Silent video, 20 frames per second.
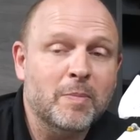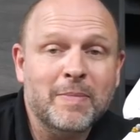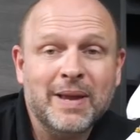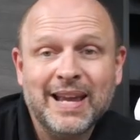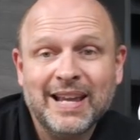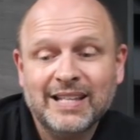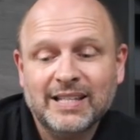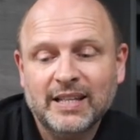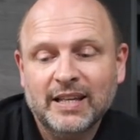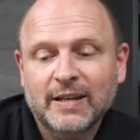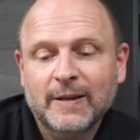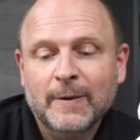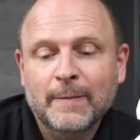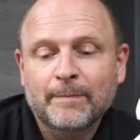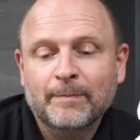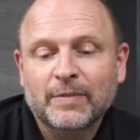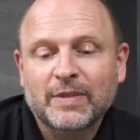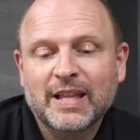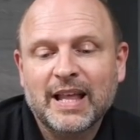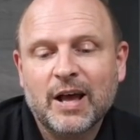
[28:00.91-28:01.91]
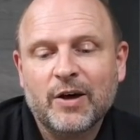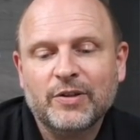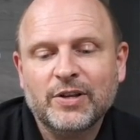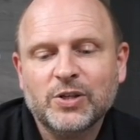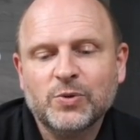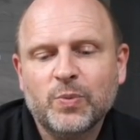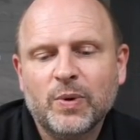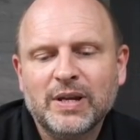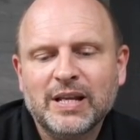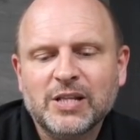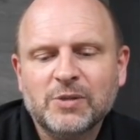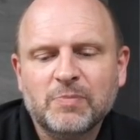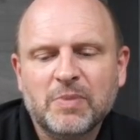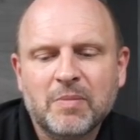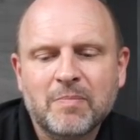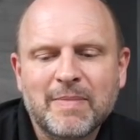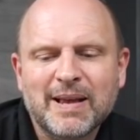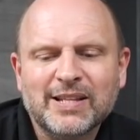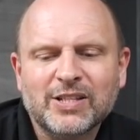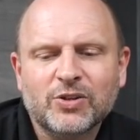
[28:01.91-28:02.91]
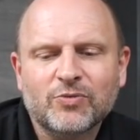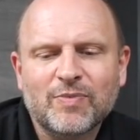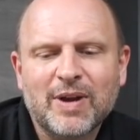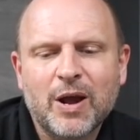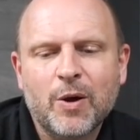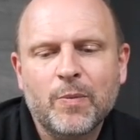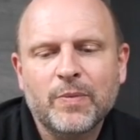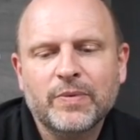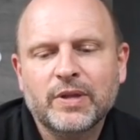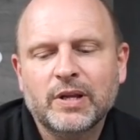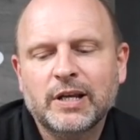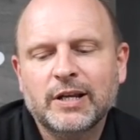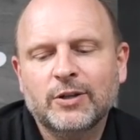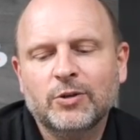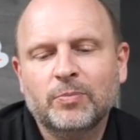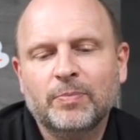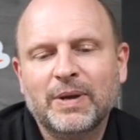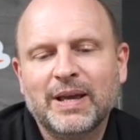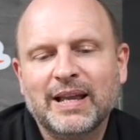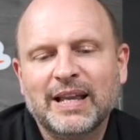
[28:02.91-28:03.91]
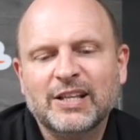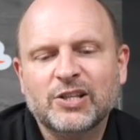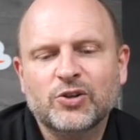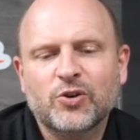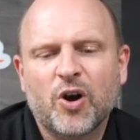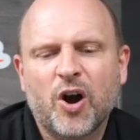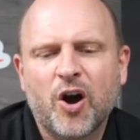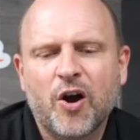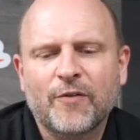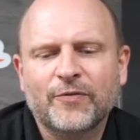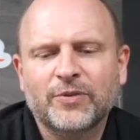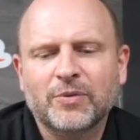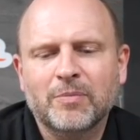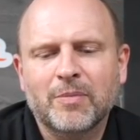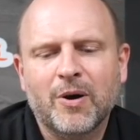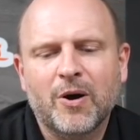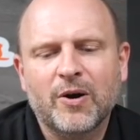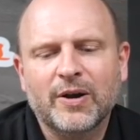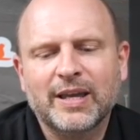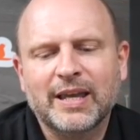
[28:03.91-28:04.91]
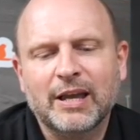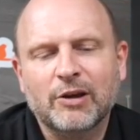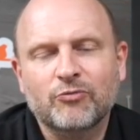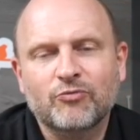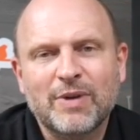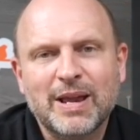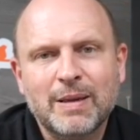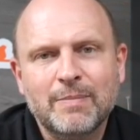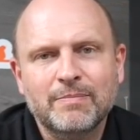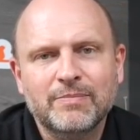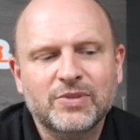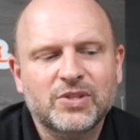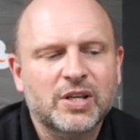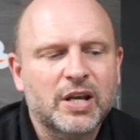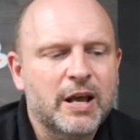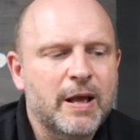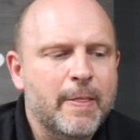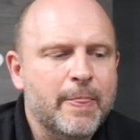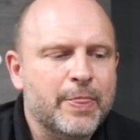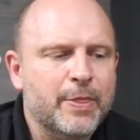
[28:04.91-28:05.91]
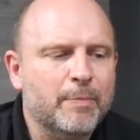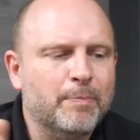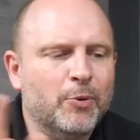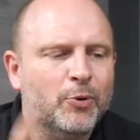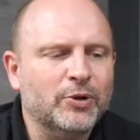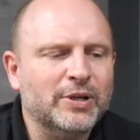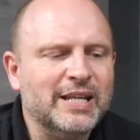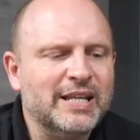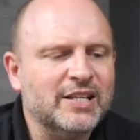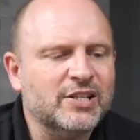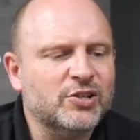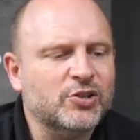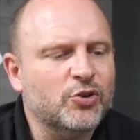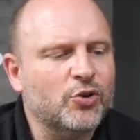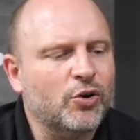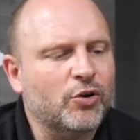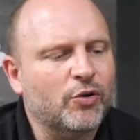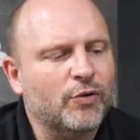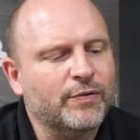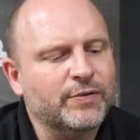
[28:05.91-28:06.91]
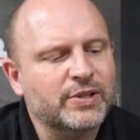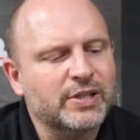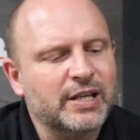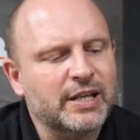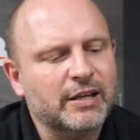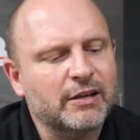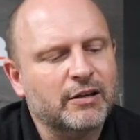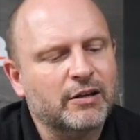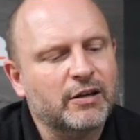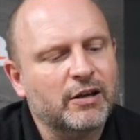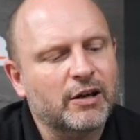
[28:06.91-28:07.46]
Mid. Now this one has been messed around with a little bit. It's got aftermarket rims. The body is not obviously